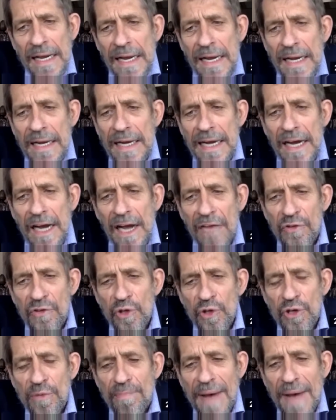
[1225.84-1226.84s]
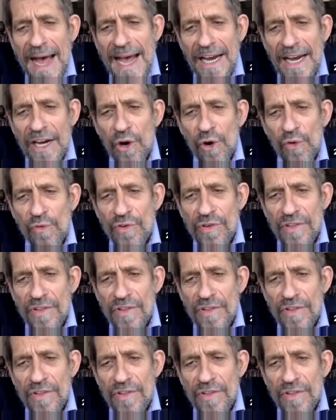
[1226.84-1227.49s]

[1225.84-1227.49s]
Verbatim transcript: Now, if you look back over